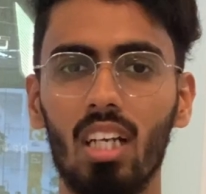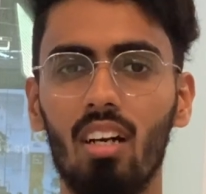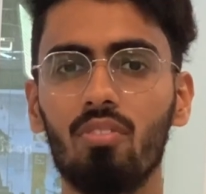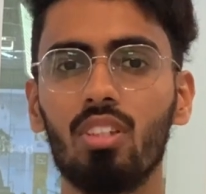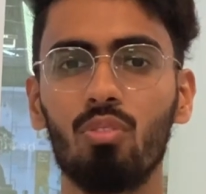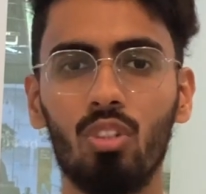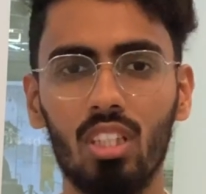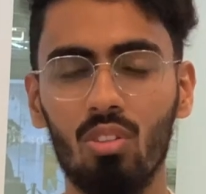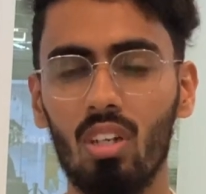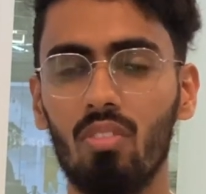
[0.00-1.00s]
after a
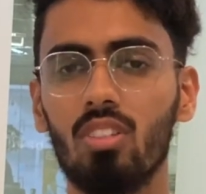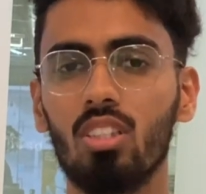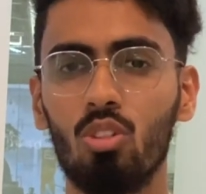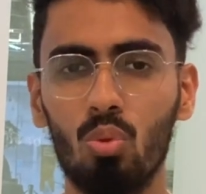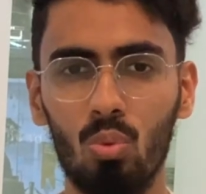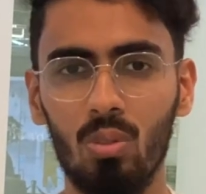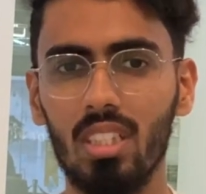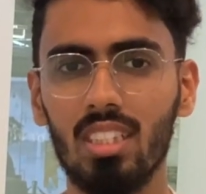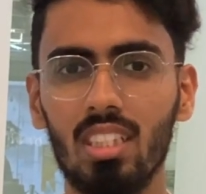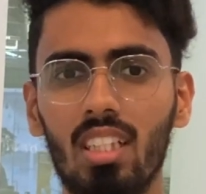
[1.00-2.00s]
week or after two
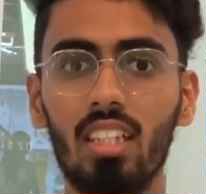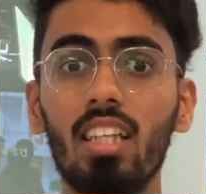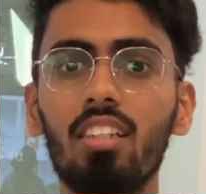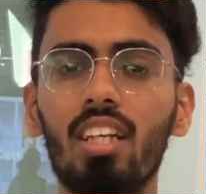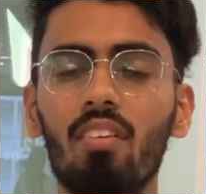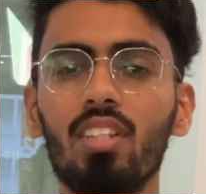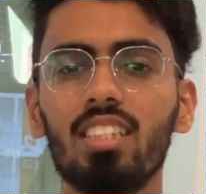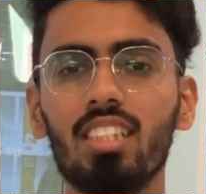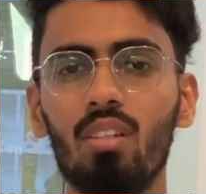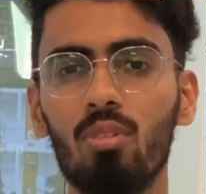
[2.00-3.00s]
weeks, then you have
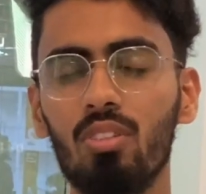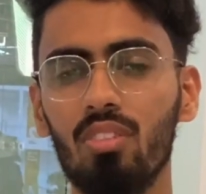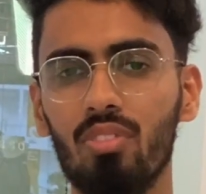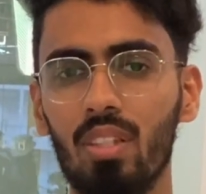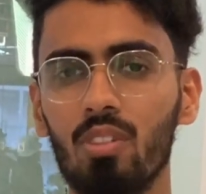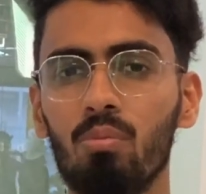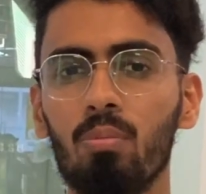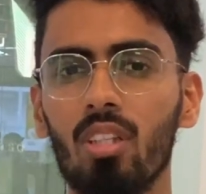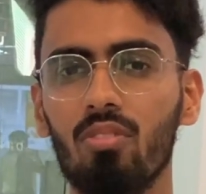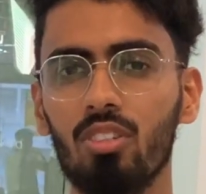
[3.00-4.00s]
lesser amount of time to
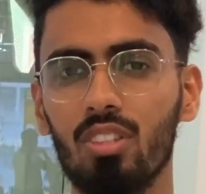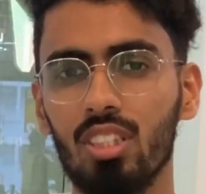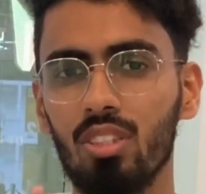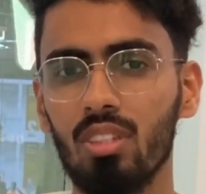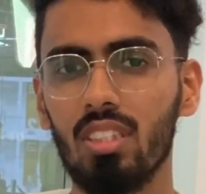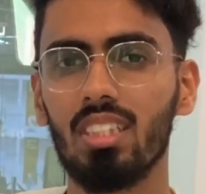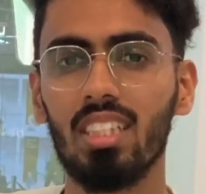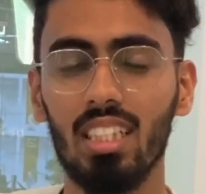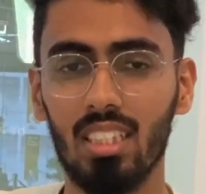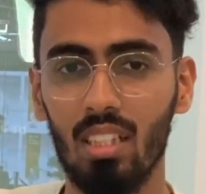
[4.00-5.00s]
prepare for your
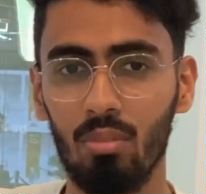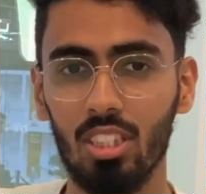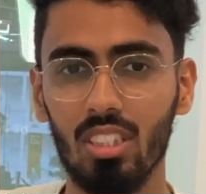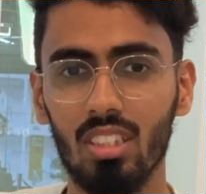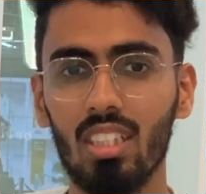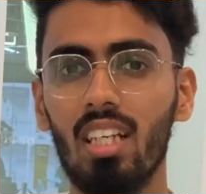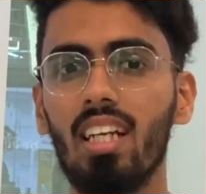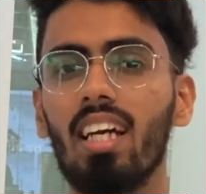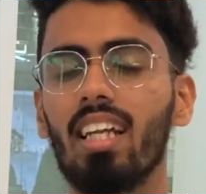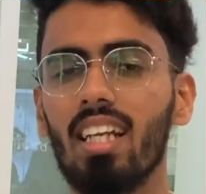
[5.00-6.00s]
university examinations.
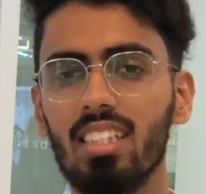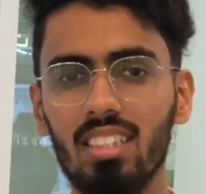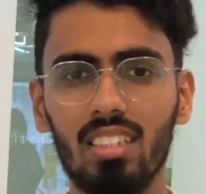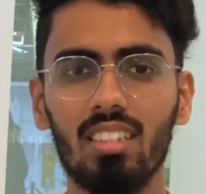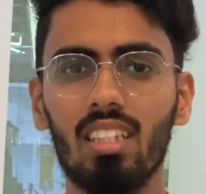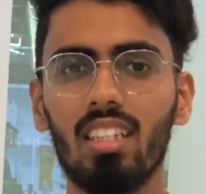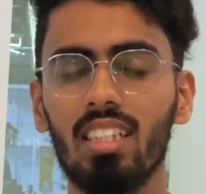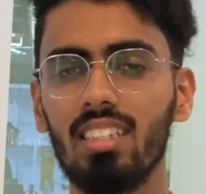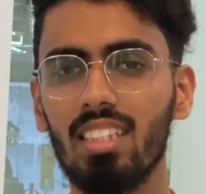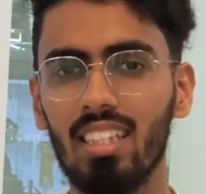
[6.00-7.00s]
And as a result,
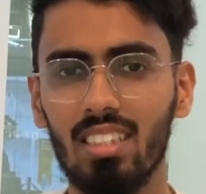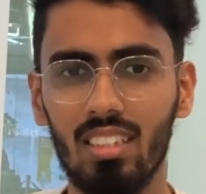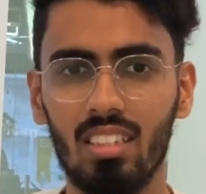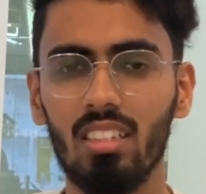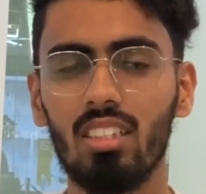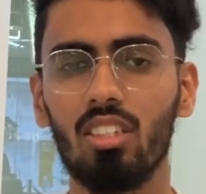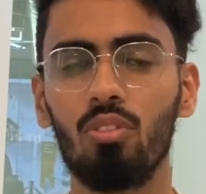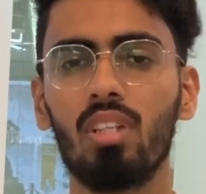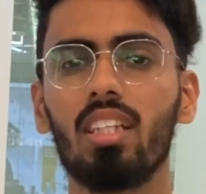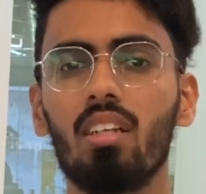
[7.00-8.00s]
in that stress,
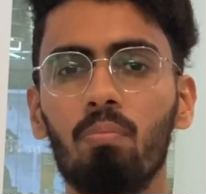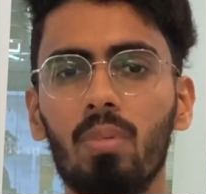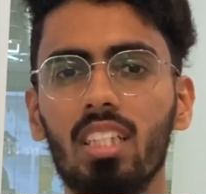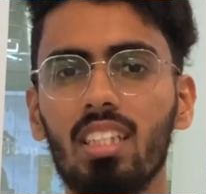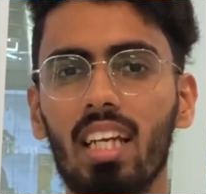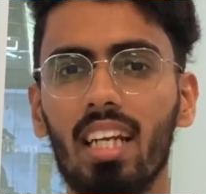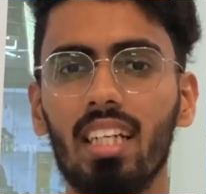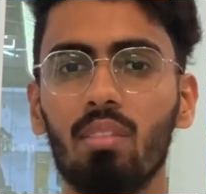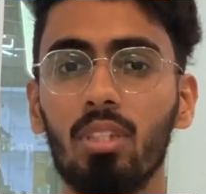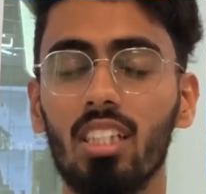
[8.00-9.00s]
you will complete
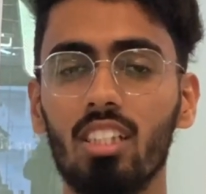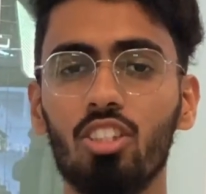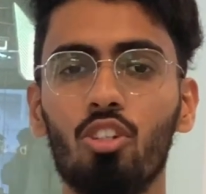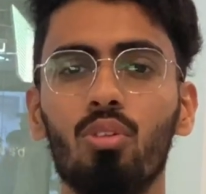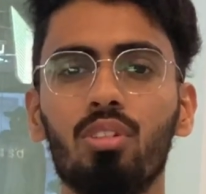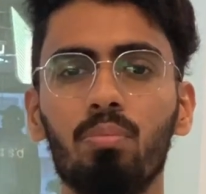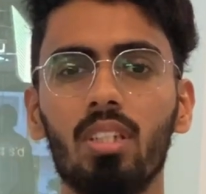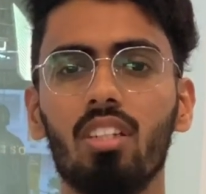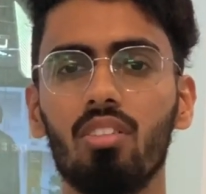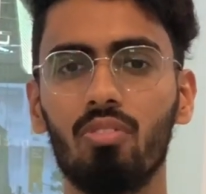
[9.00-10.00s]
anatomy in a shorter
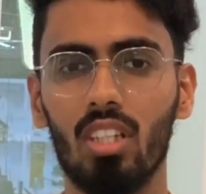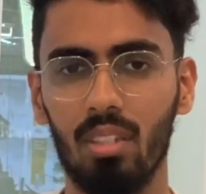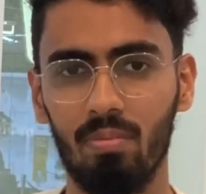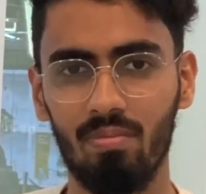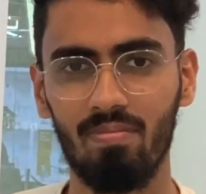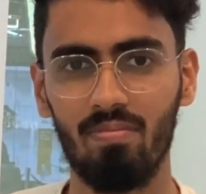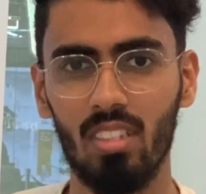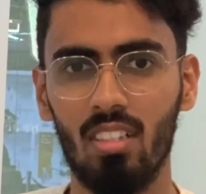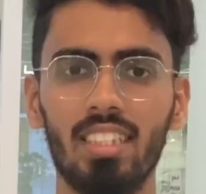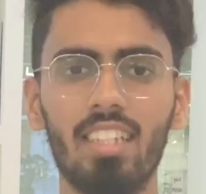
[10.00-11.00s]
period of time.
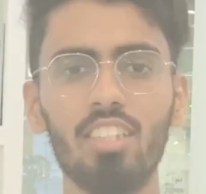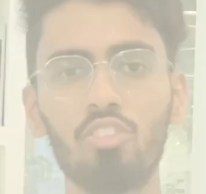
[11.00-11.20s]
There are